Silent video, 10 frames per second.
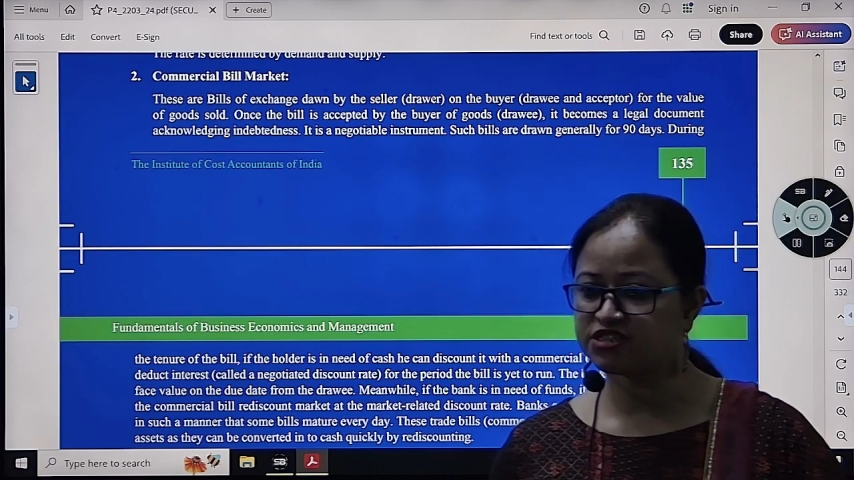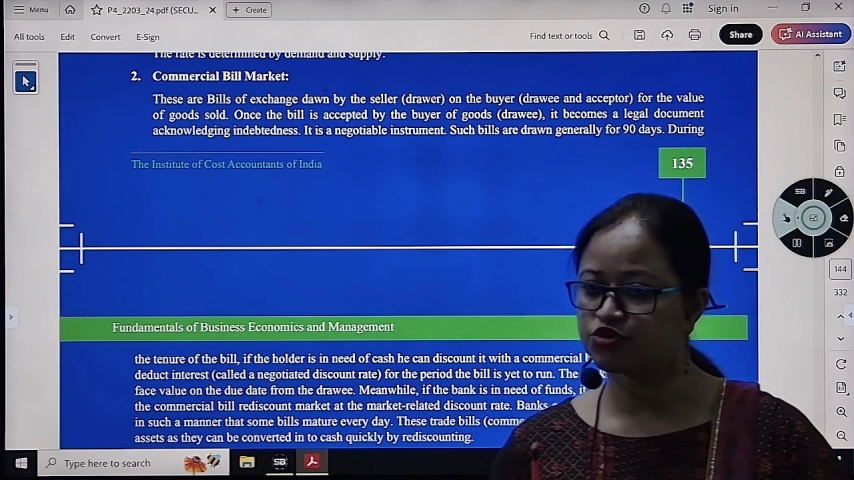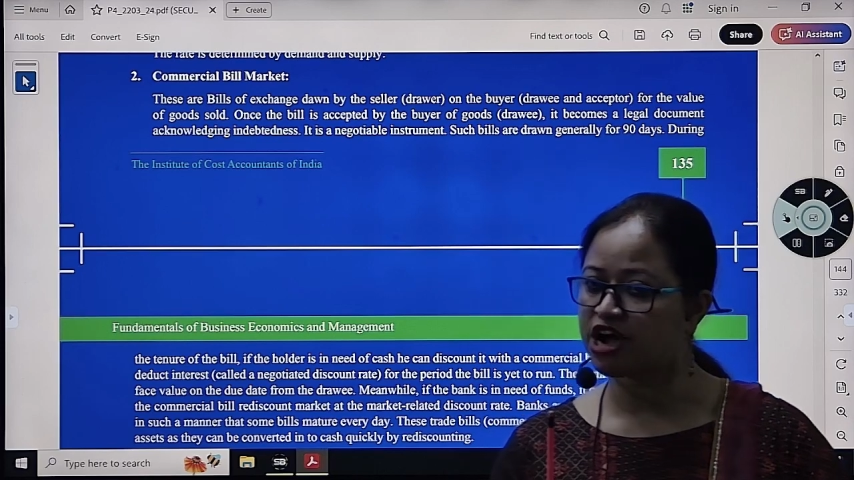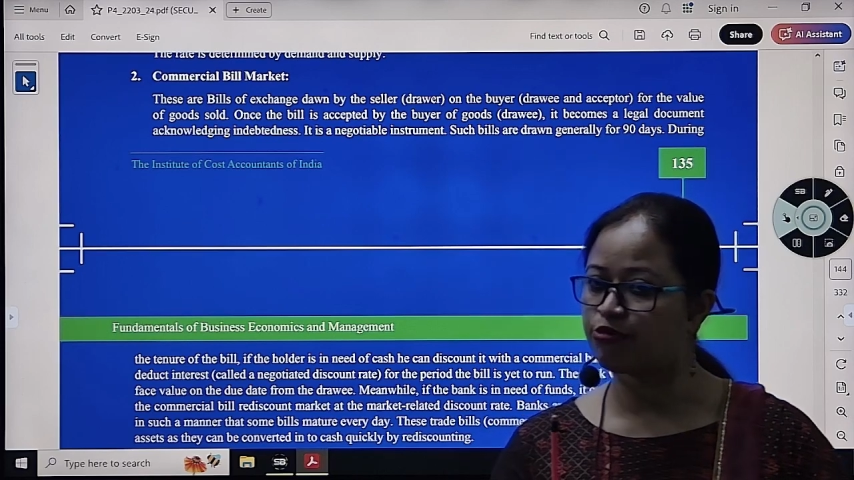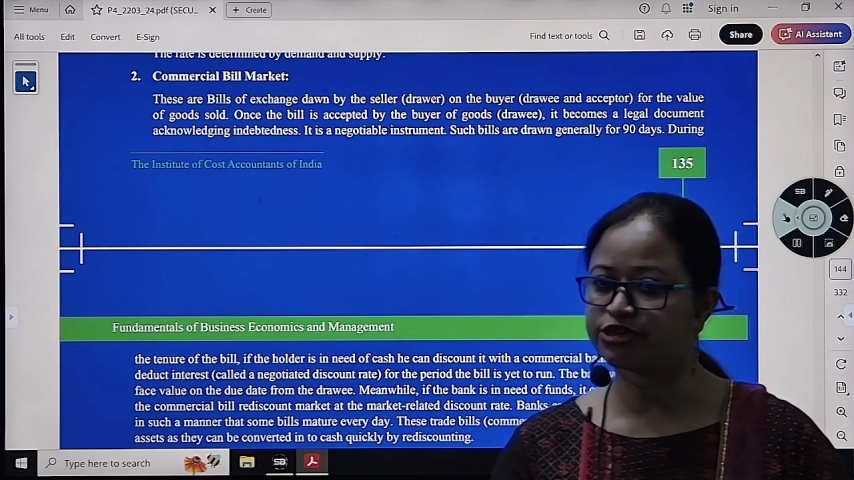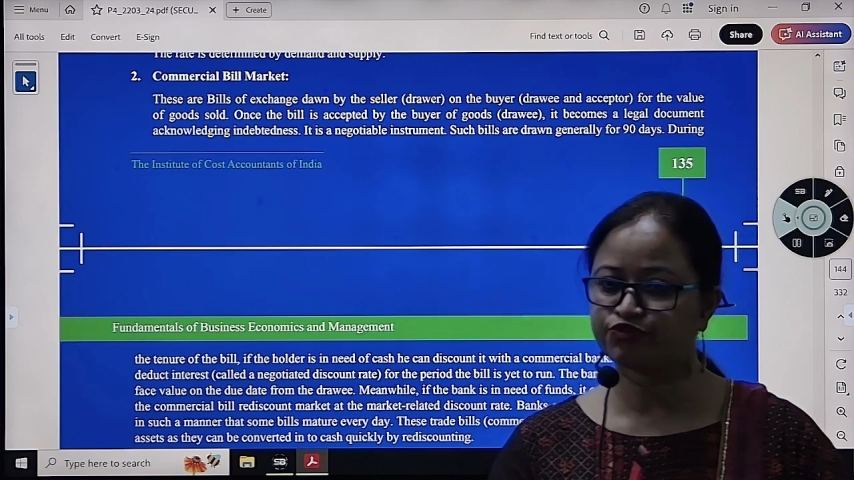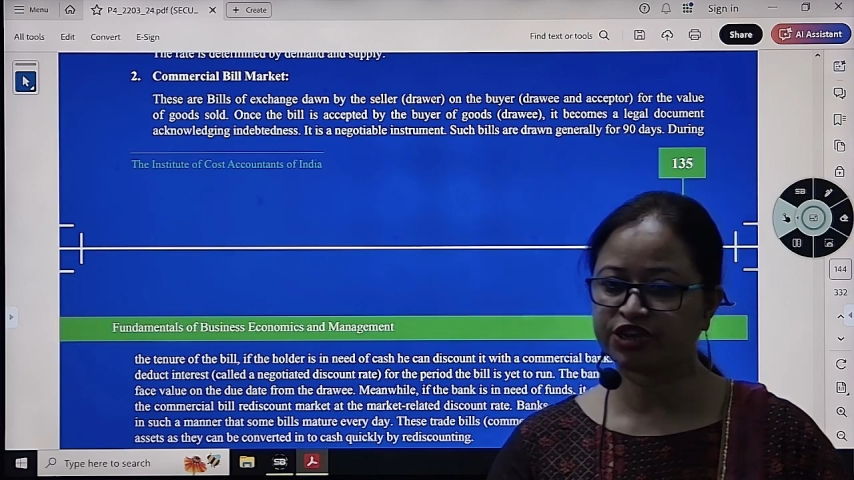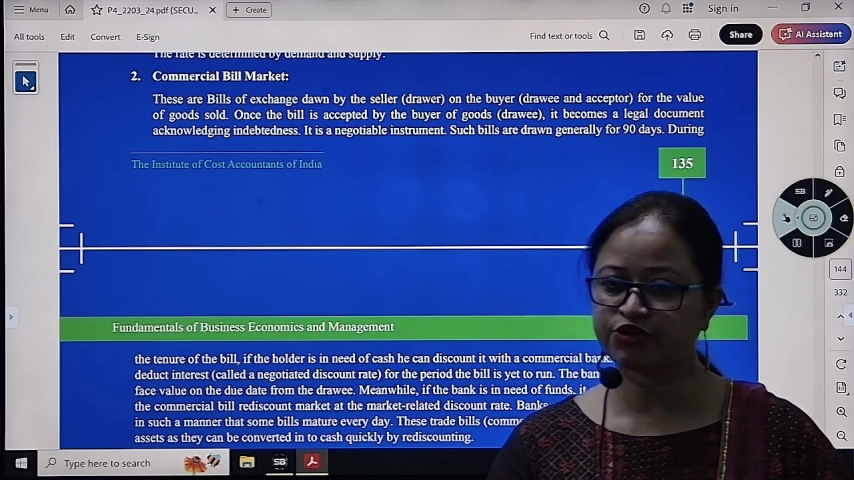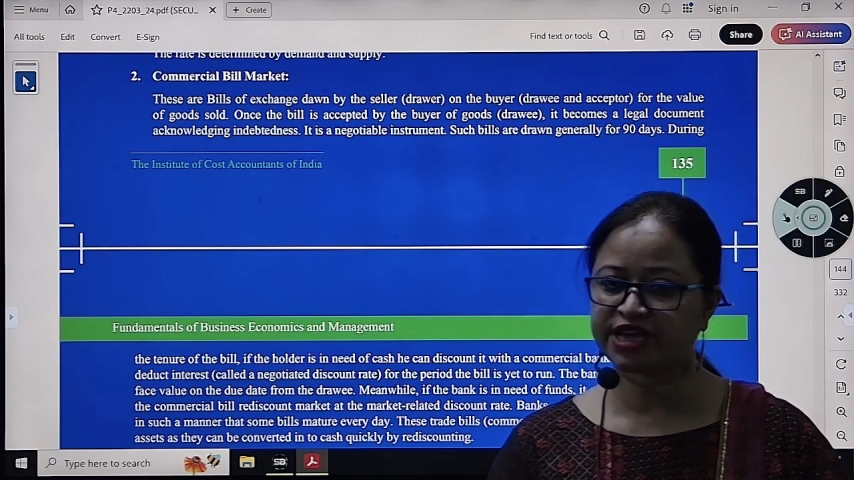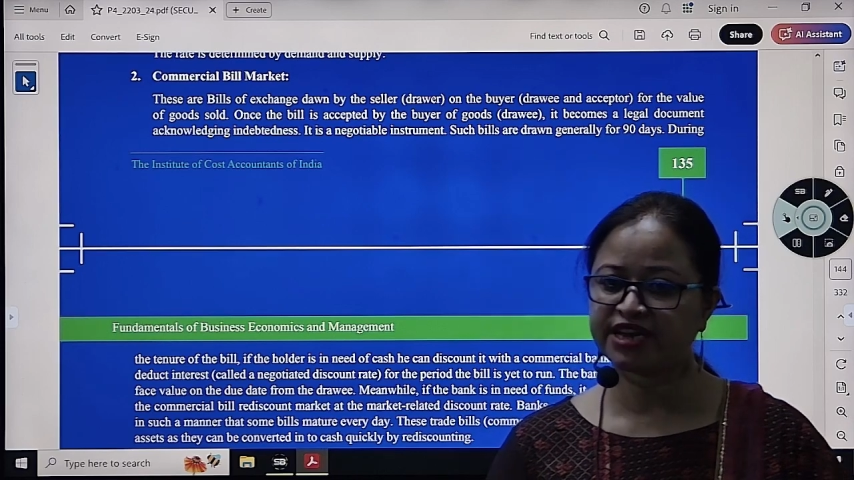so how much will
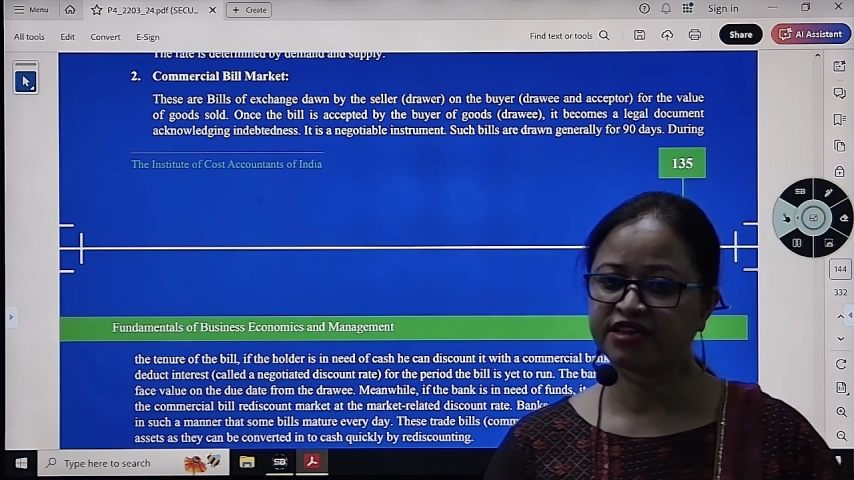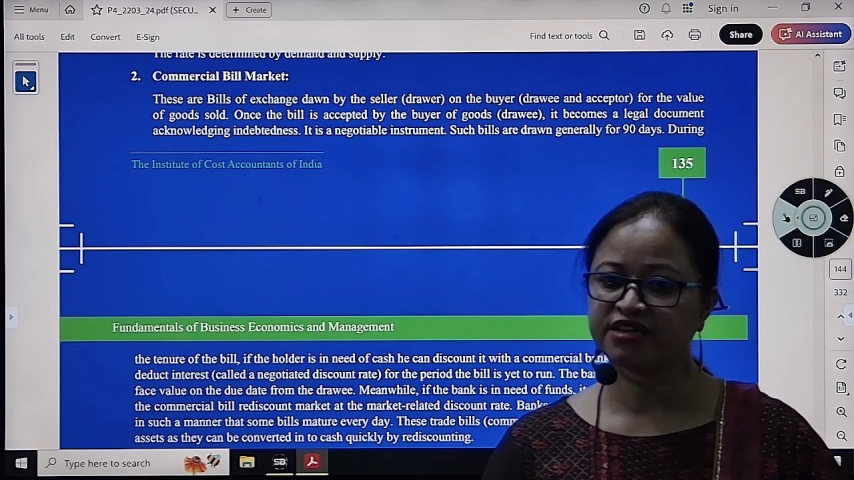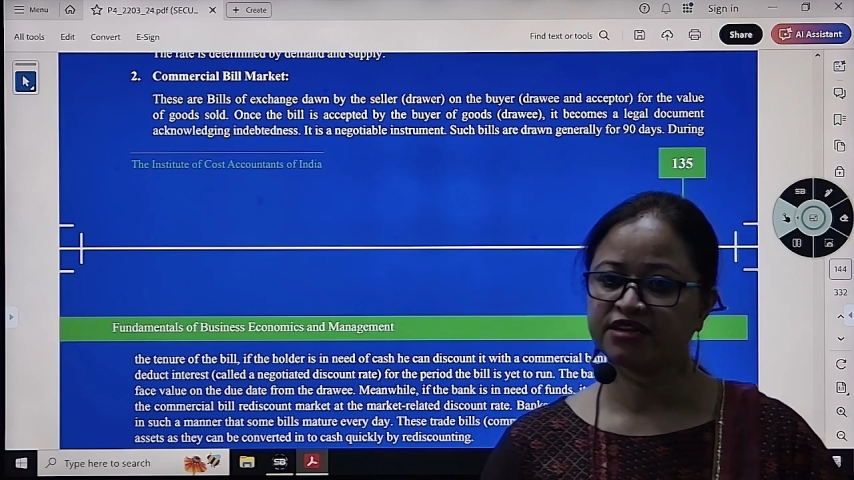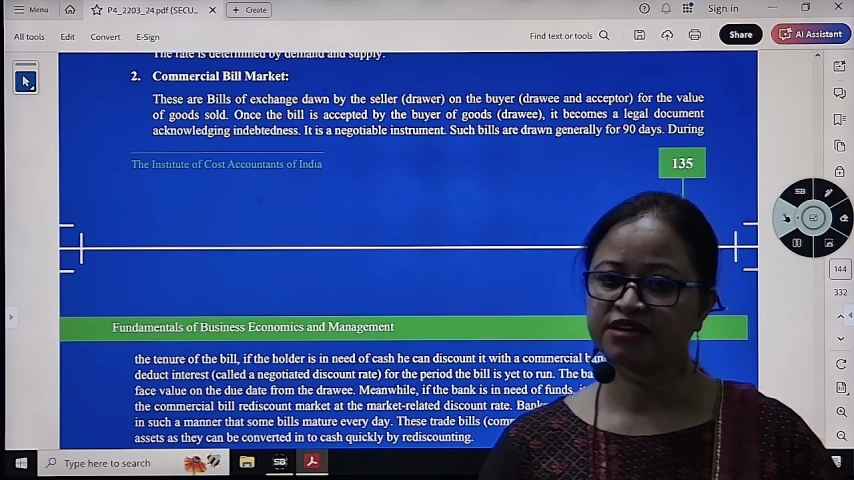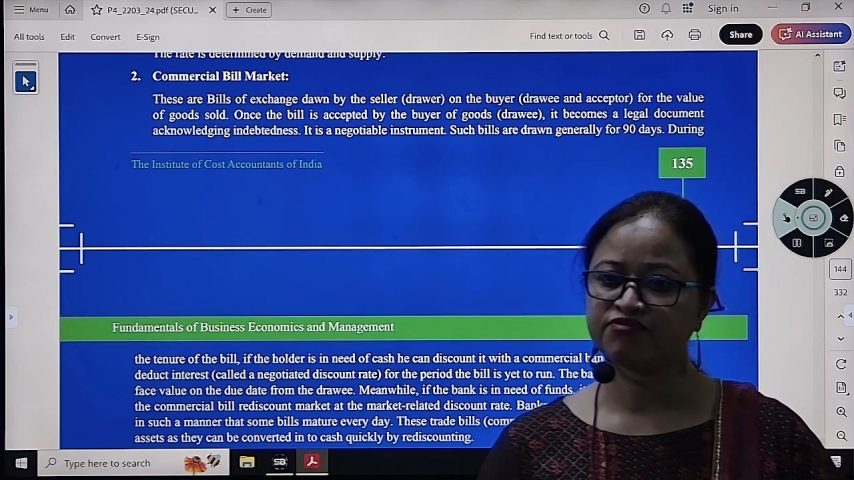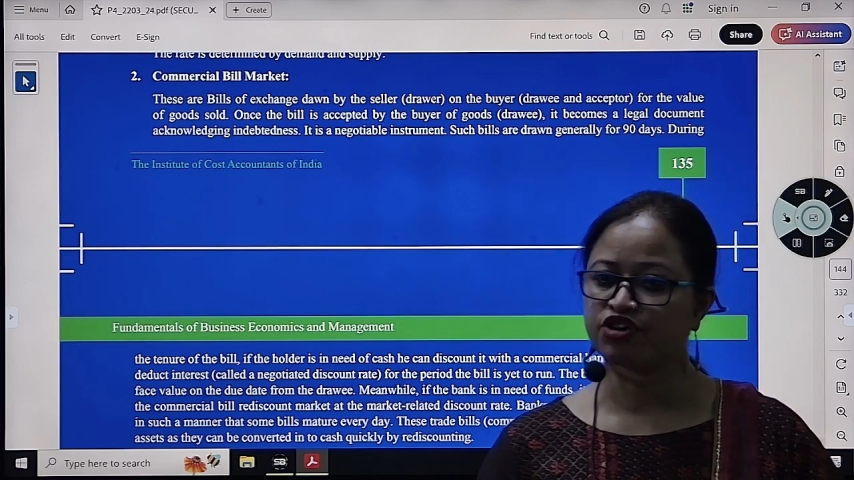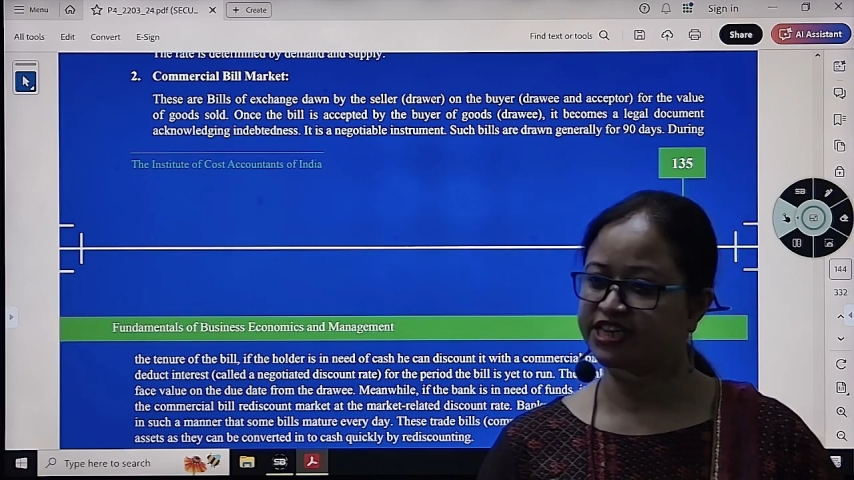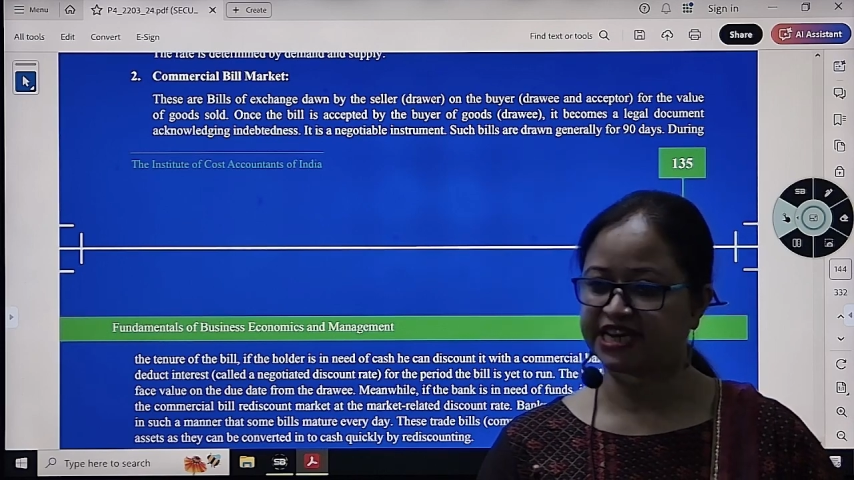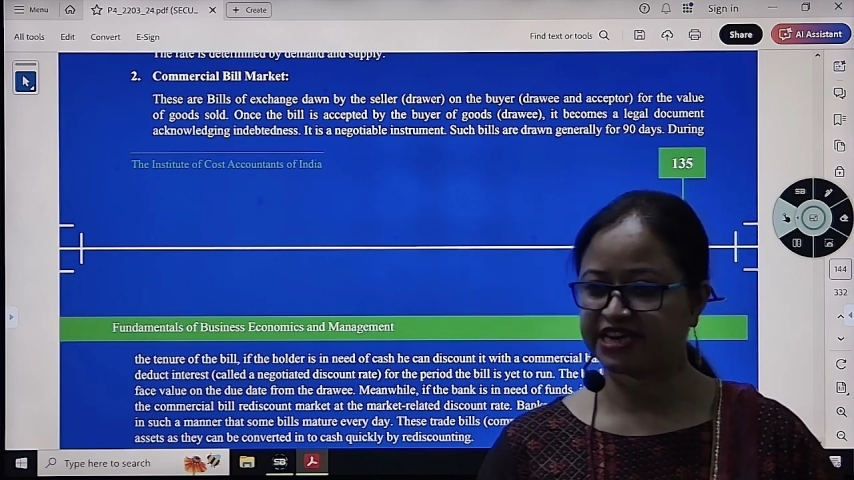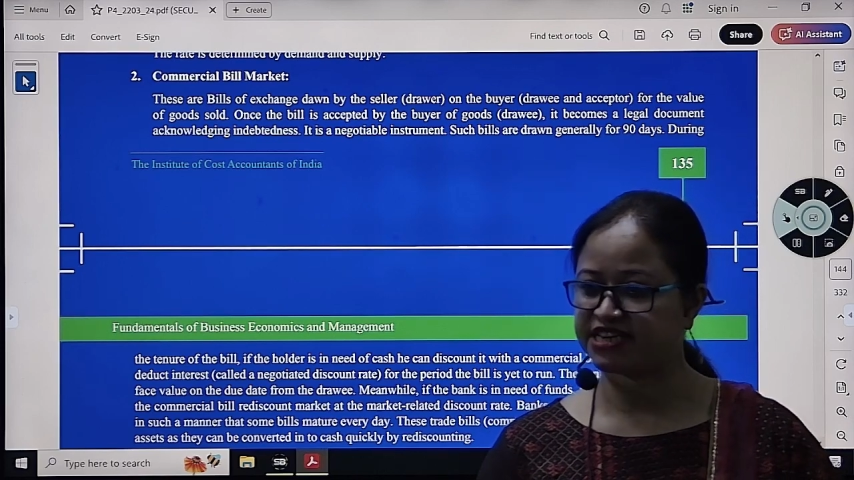you get?
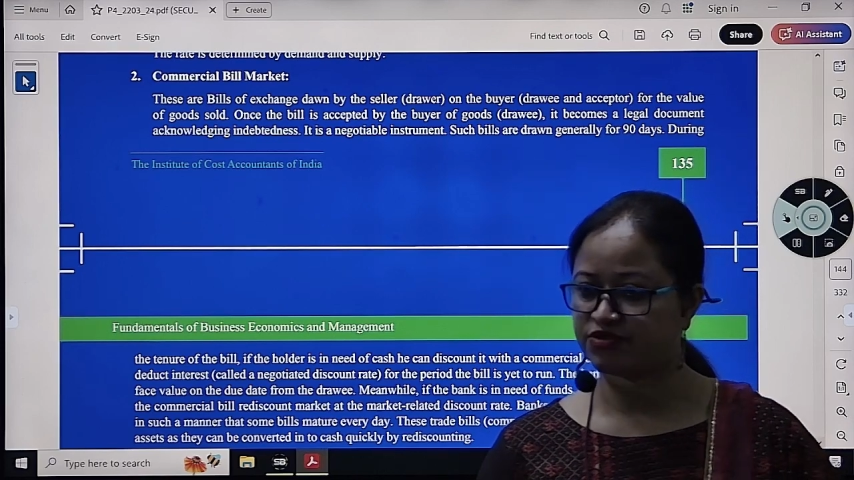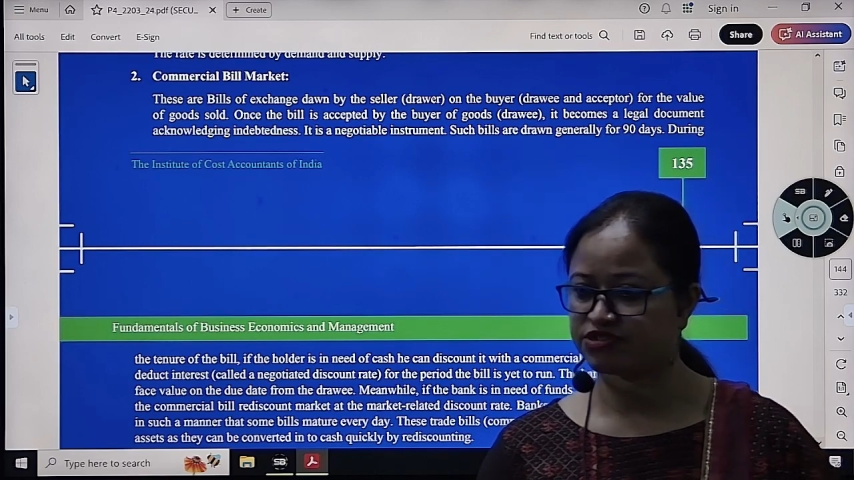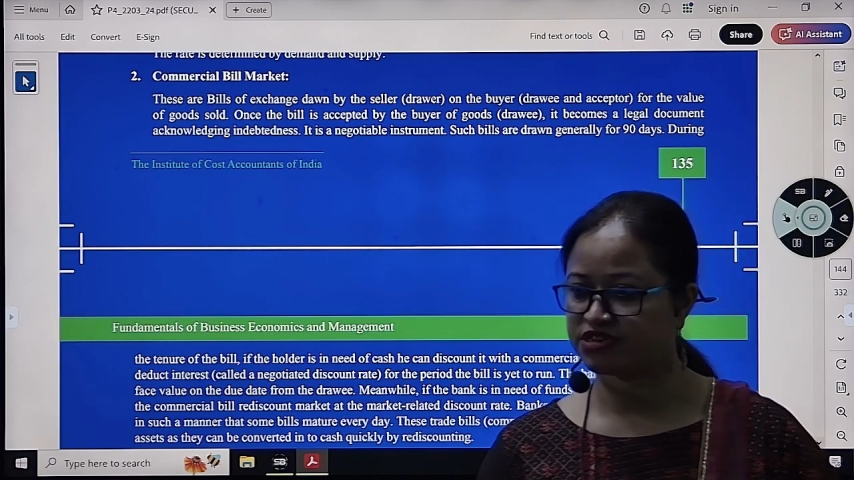49,000.